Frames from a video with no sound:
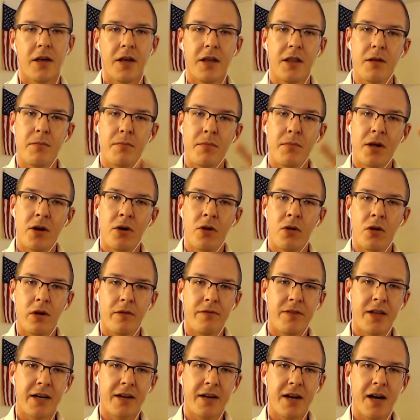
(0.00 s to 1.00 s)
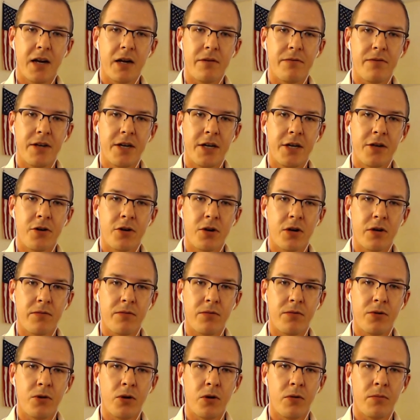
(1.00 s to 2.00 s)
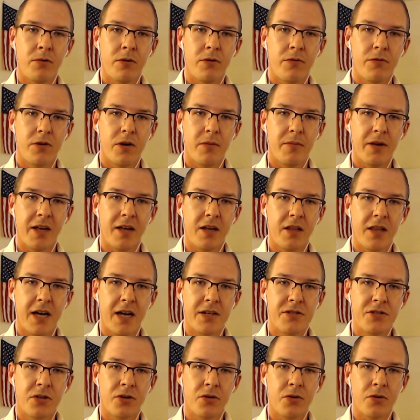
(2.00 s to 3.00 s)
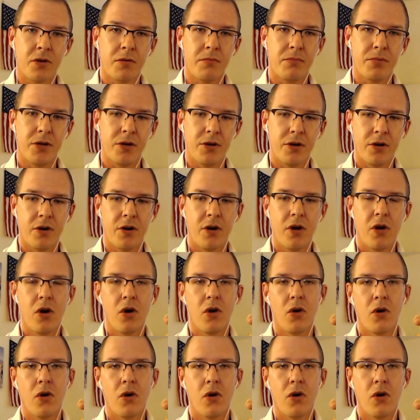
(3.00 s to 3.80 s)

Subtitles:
in the middle of that kind of iterative loop from a classical computer